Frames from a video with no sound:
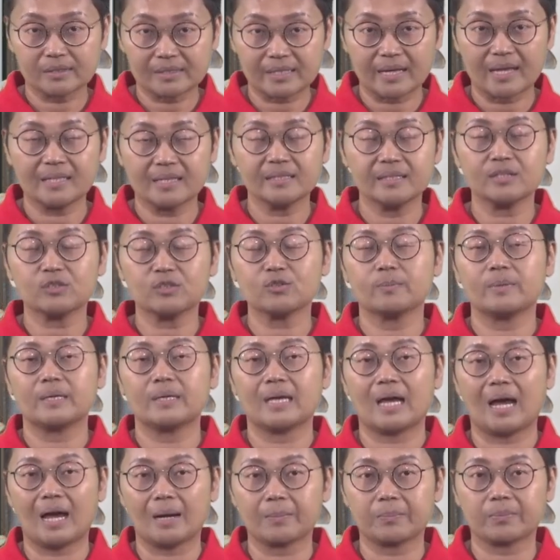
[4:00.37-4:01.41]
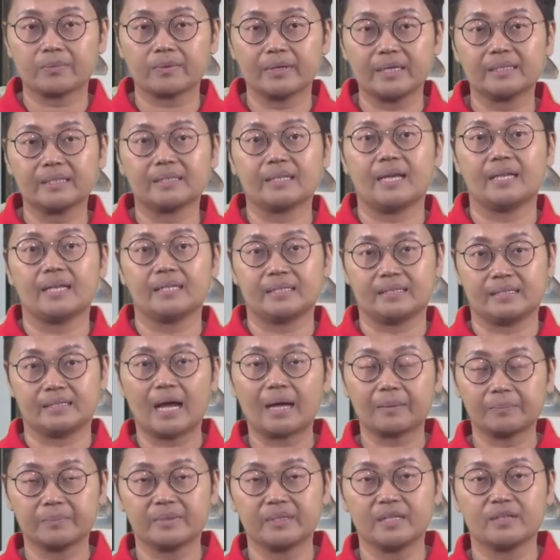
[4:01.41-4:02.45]
need to be upgraded and
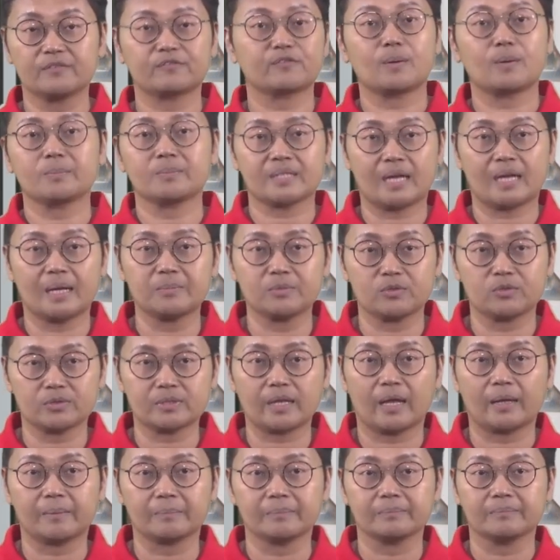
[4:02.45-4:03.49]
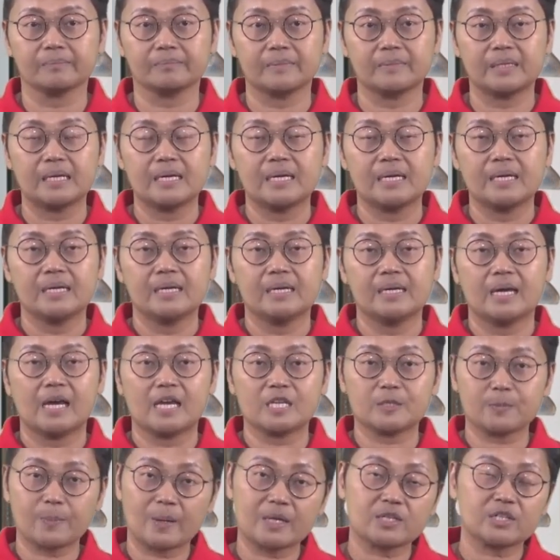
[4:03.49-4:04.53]
update from time to time,
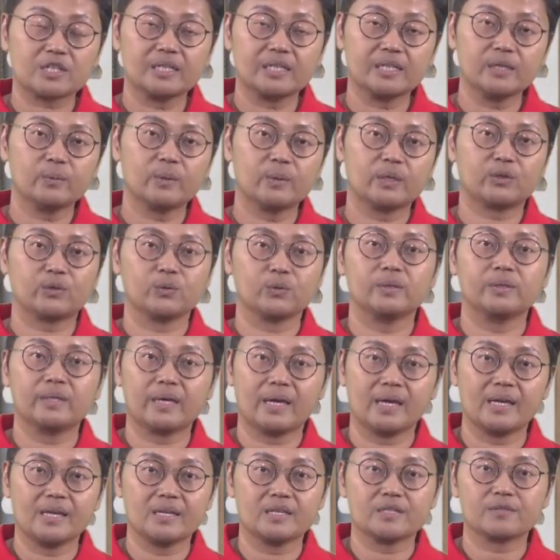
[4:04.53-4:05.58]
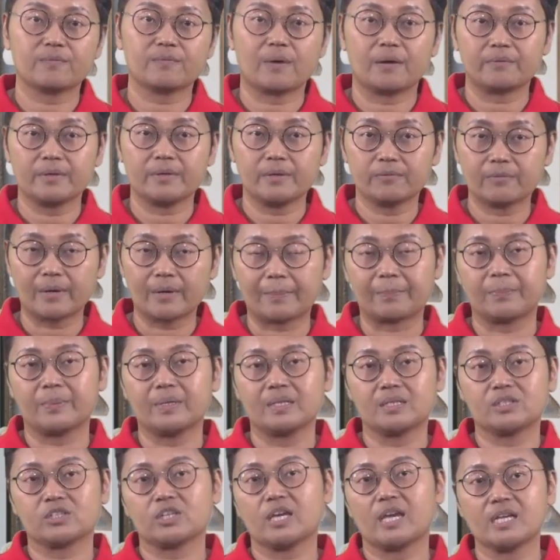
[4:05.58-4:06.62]
especially with today's very
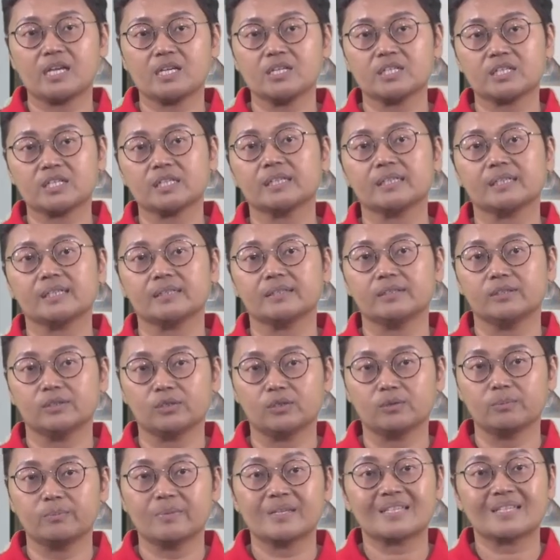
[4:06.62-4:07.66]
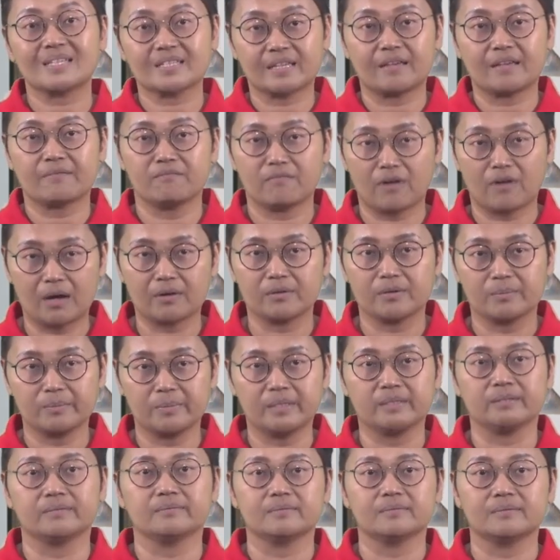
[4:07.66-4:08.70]
rapid change, business
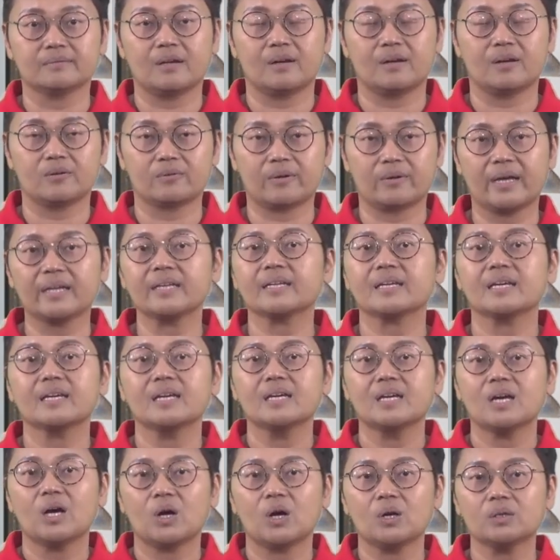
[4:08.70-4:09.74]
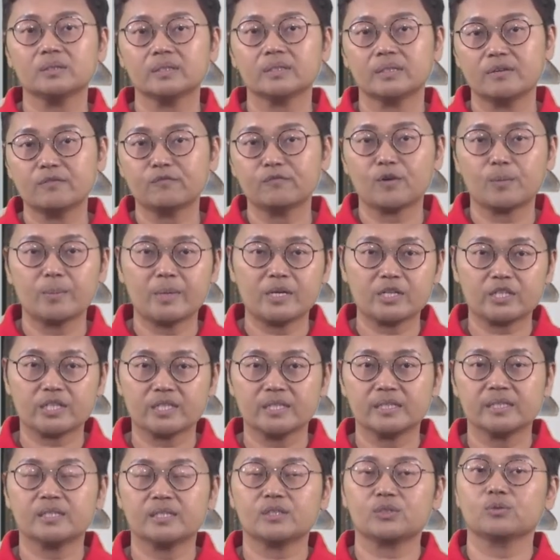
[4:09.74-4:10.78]
environment. All right, all the
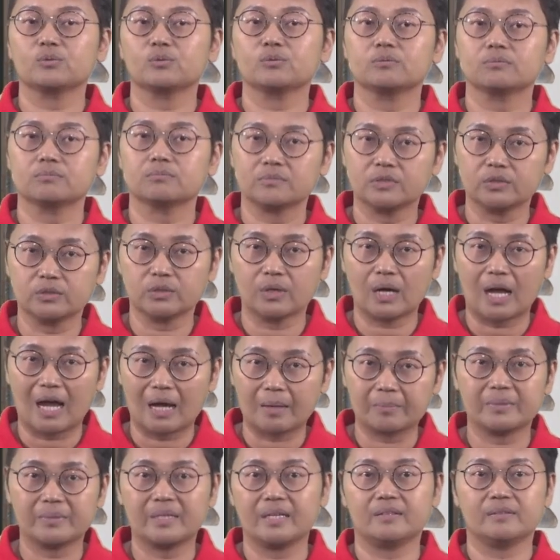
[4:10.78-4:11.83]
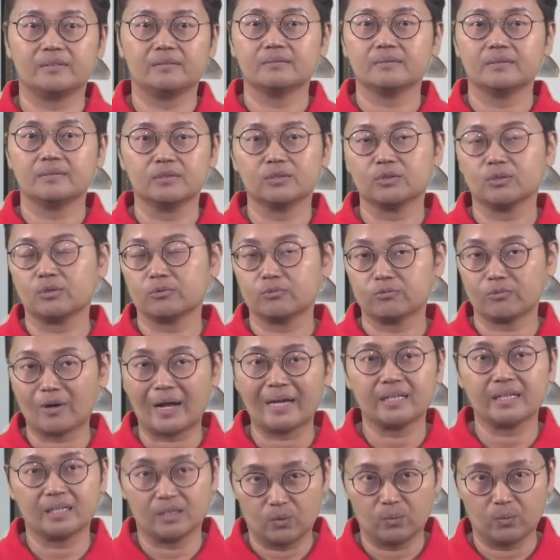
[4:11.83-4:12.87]
information need to update
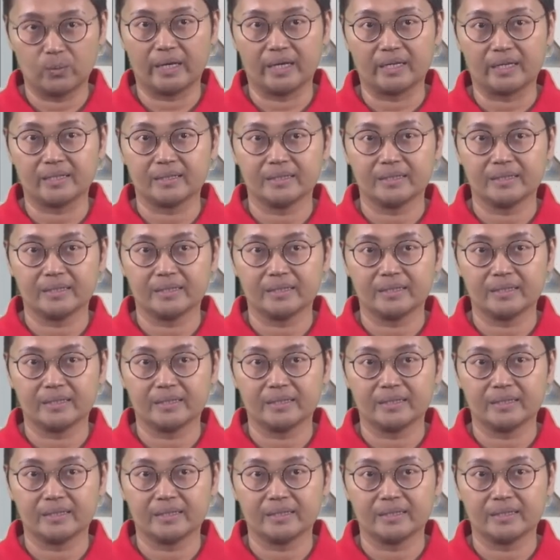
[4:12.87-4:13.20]
right away,